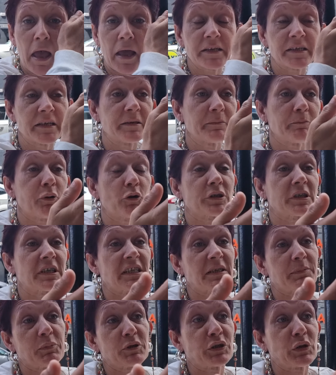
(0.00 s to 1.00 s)
and you put
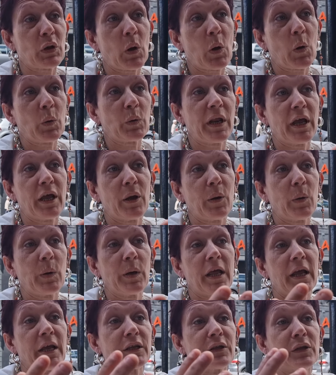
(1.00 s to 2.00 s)
this persona
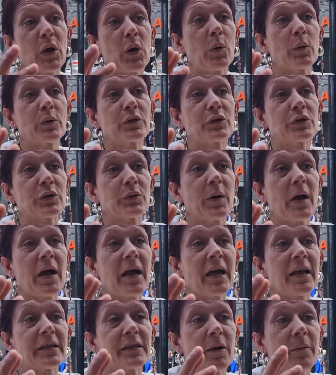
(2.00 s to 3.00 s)
out like no one do
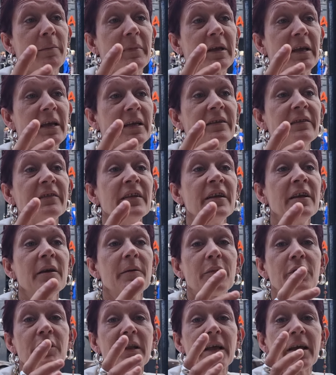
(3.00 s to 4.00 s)
anything on me
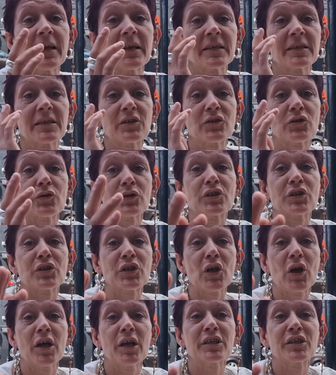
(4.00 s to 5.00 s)
but like it's just
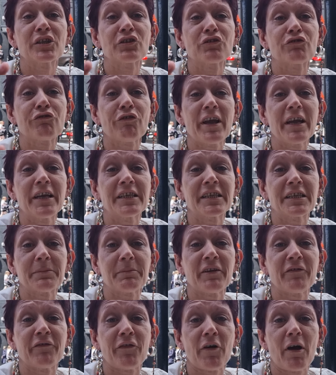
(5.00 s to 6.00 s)
it's great
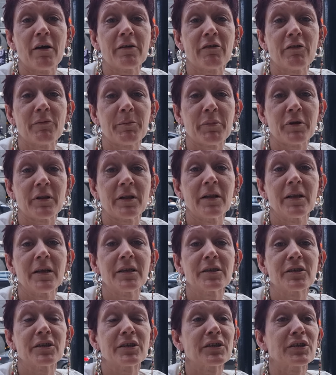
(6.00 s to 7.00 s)
to be vulnerable
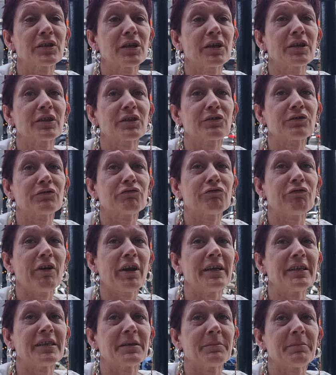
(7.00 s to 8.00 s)
it's
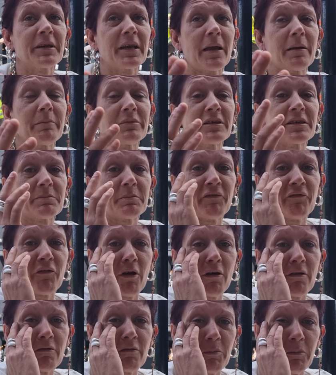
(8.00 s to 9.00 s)
great to be able to be
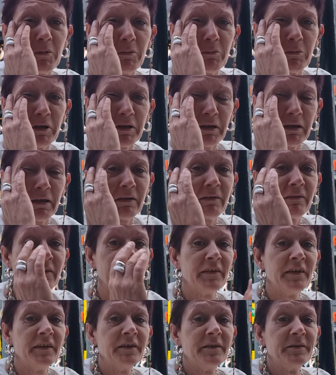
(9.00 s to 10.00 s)
vulnerable.
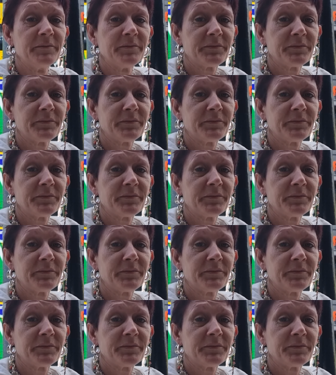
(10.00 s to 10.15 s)
especially